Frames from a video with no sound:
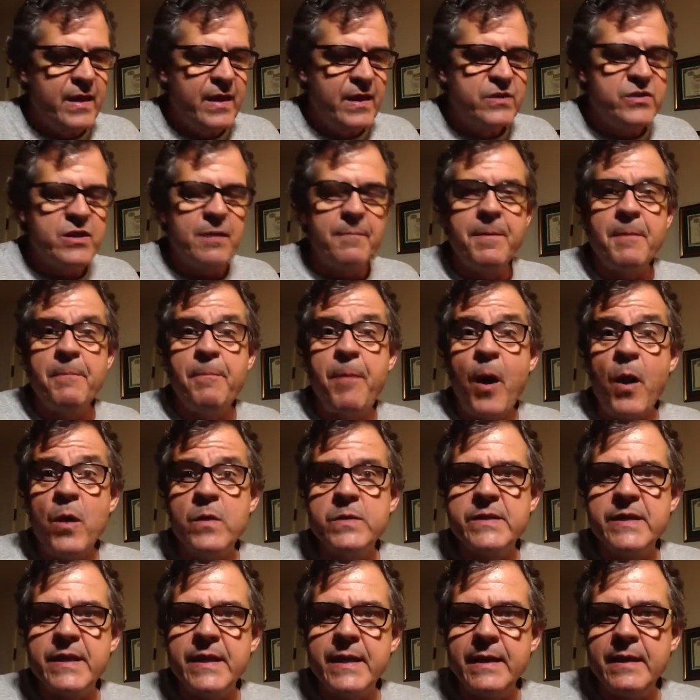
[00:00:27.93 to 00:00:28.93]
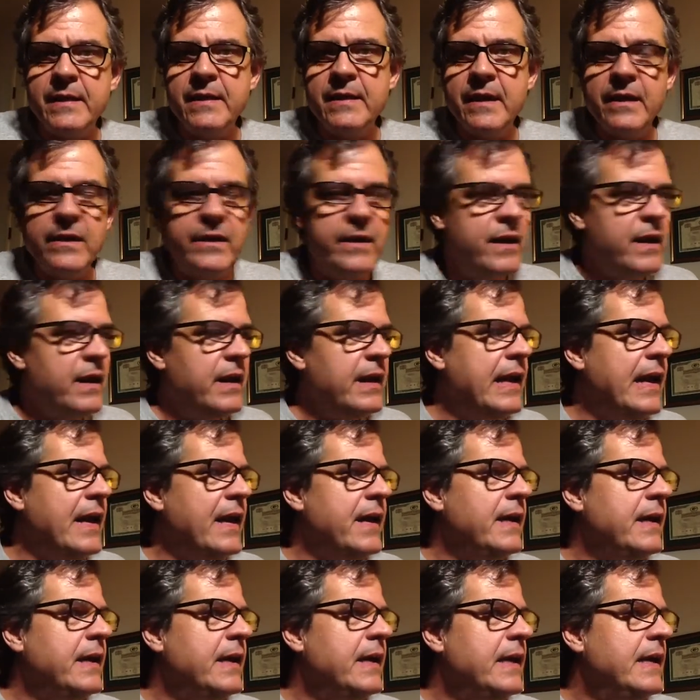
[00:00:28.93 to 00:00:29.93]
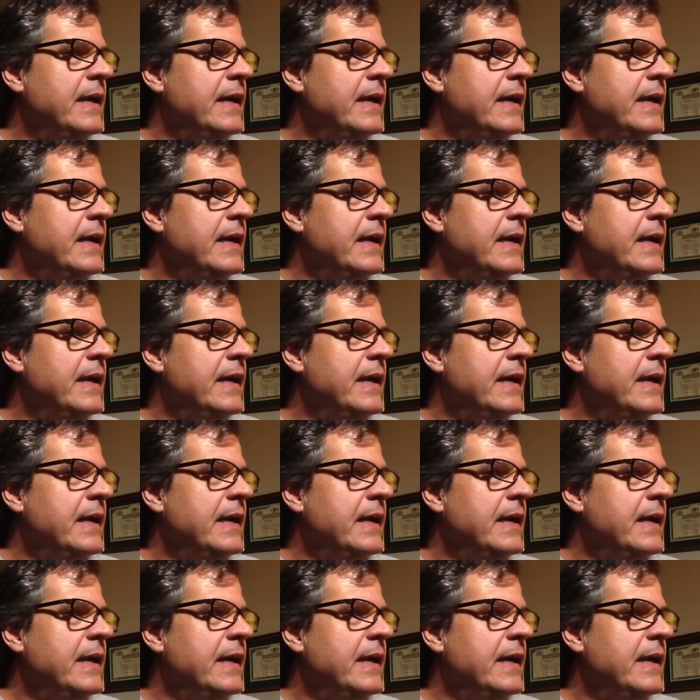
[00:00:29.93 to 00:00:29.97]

So I'm proposing a little